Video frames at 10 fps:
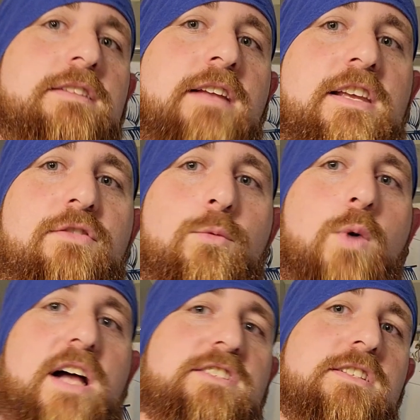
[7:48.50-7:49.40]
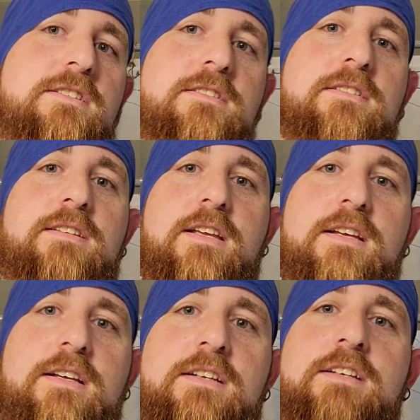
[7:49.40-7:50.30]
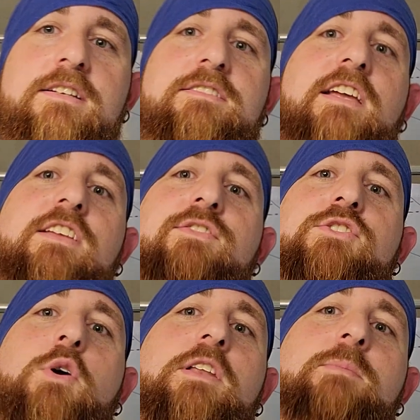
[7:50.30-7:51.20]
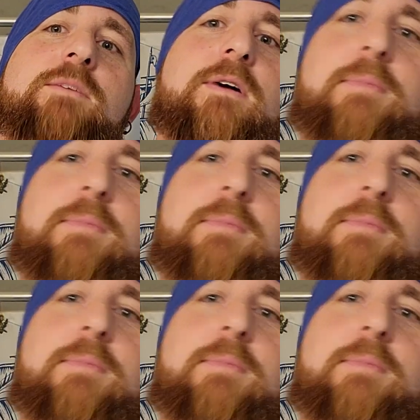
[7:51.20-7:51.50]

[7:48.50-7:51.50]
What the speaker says: Thank you for watching. Thank you for joining me in my